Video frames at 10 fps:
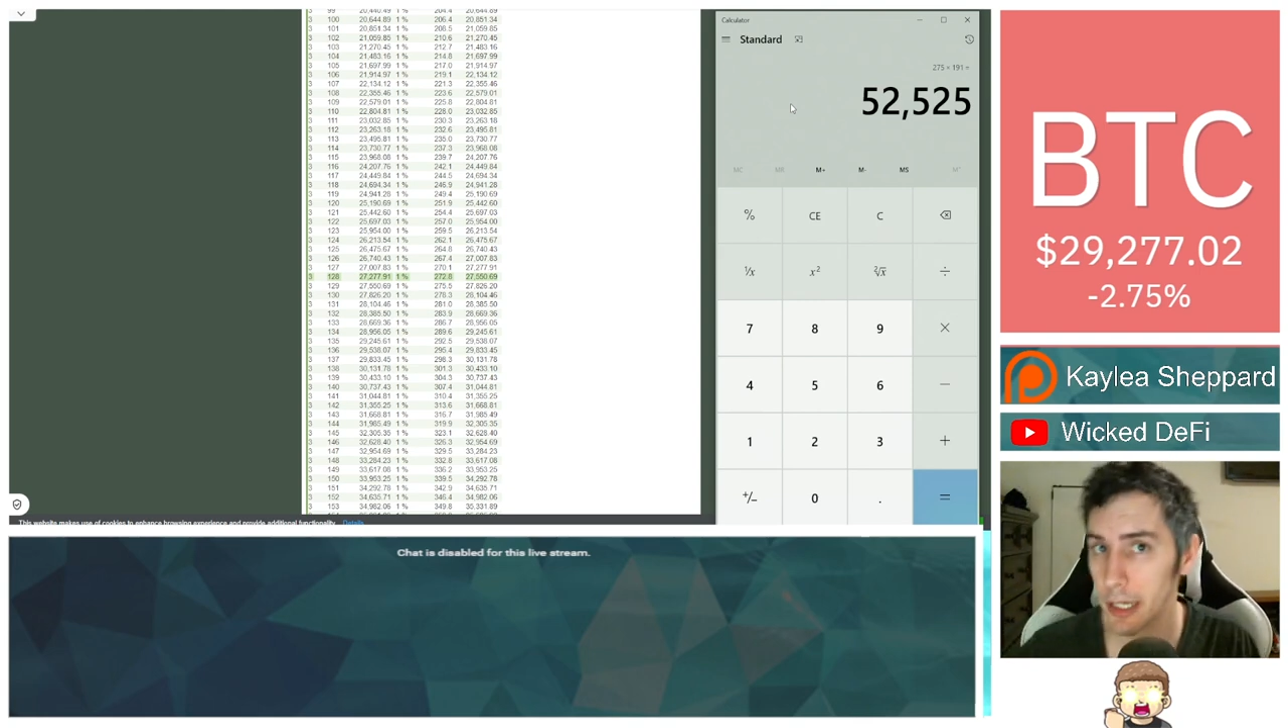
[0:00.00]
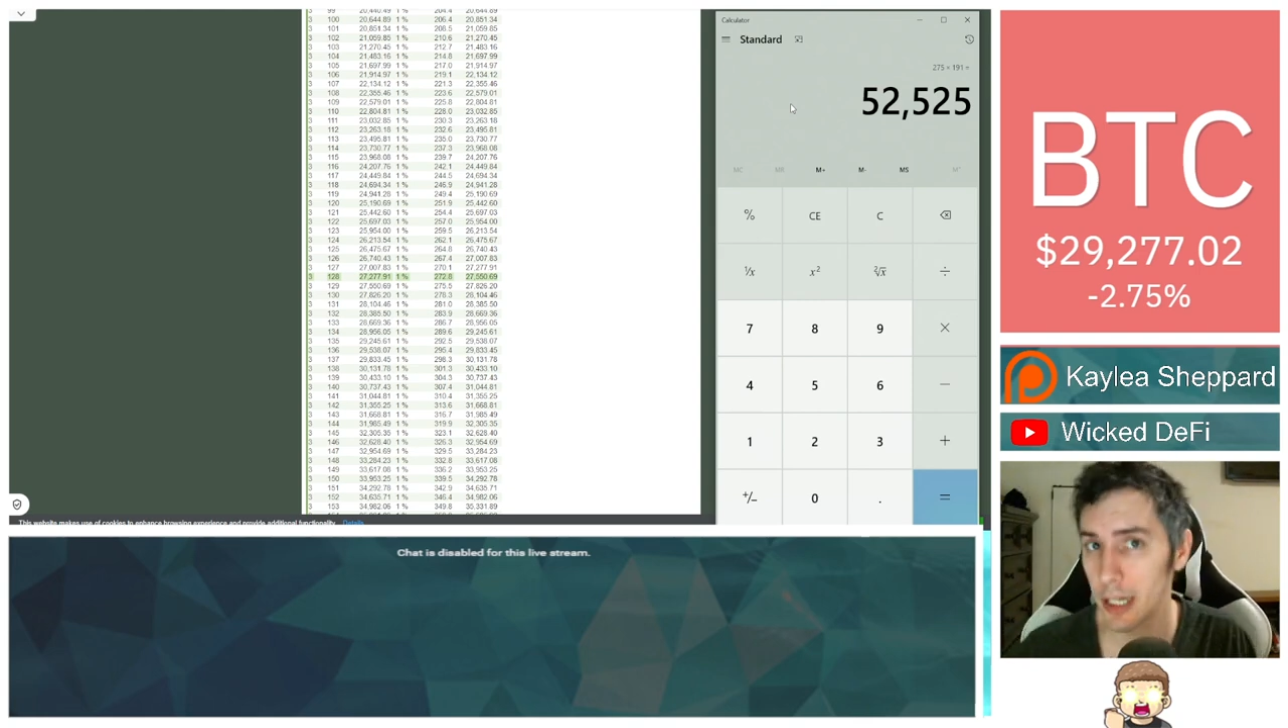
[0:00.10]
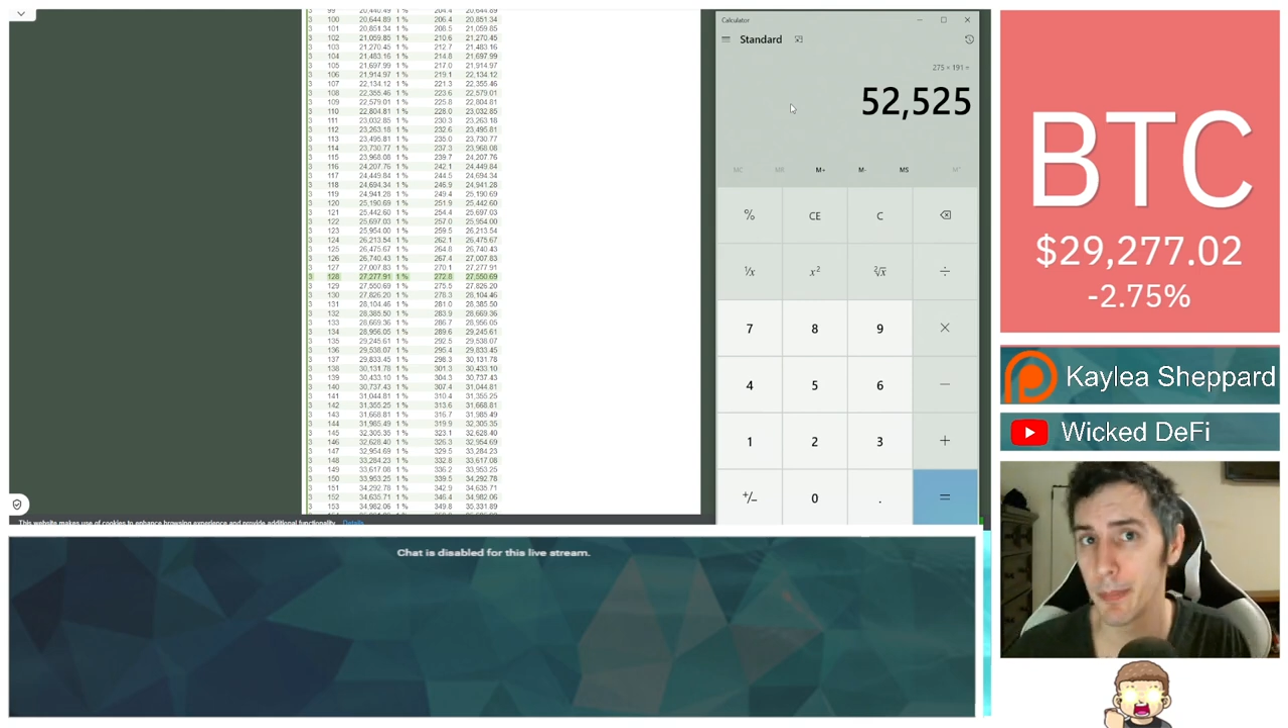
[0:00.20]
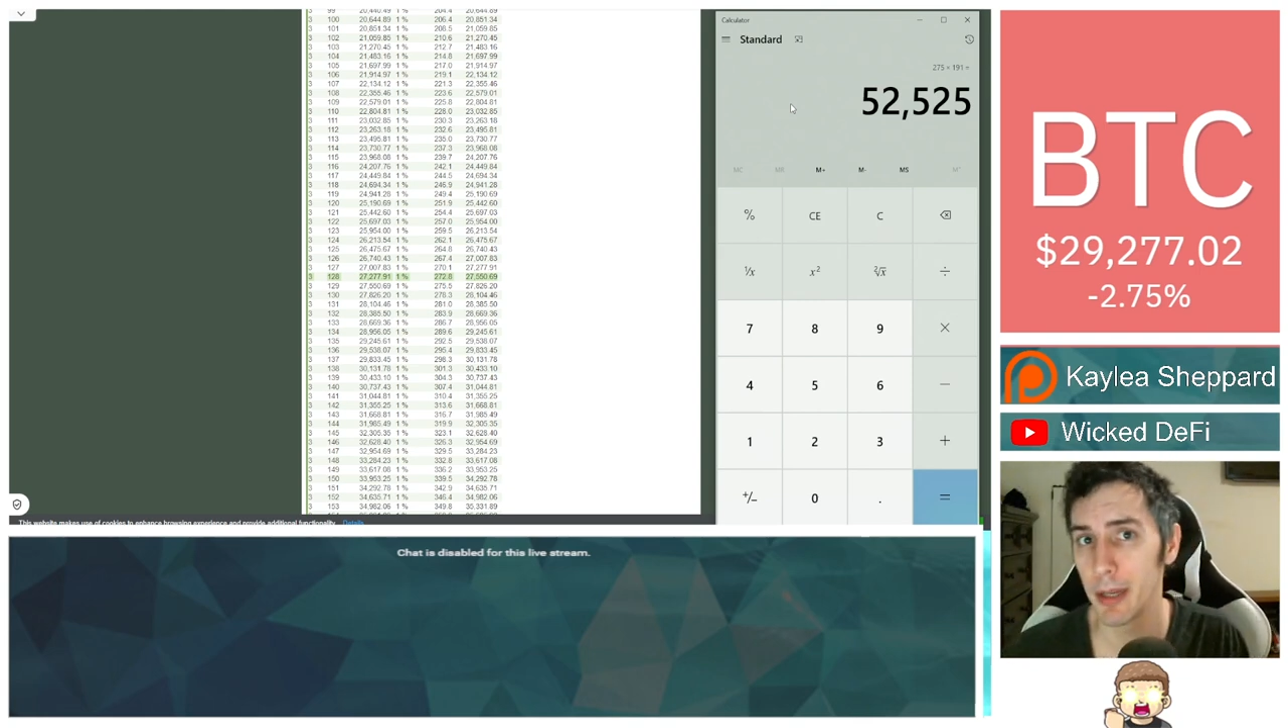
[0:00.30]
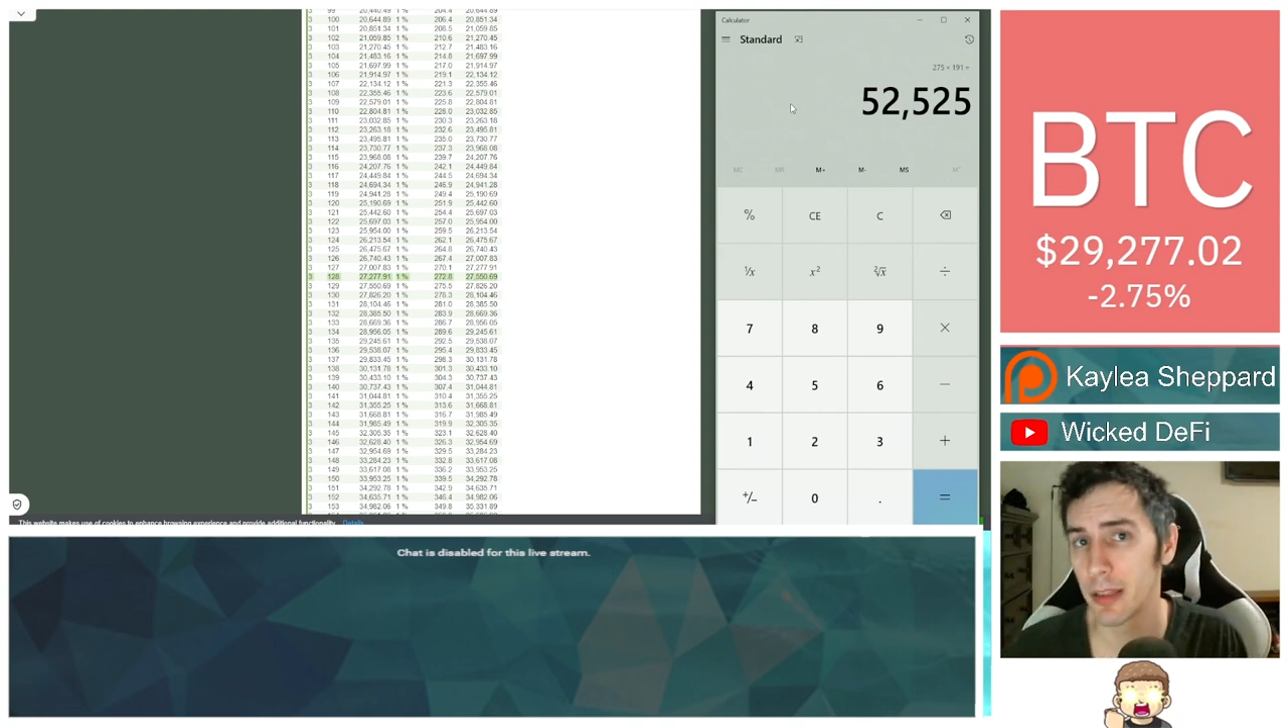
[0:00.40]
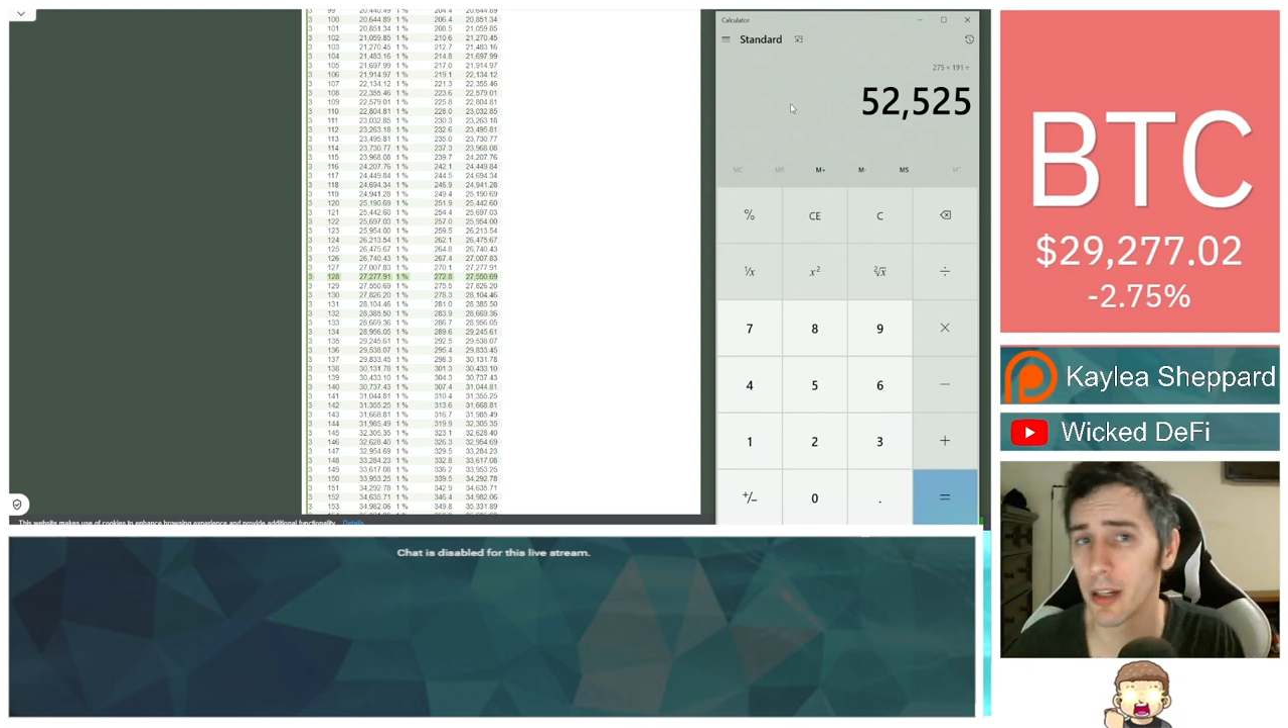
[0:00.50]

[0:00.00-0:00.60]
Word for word: to come in,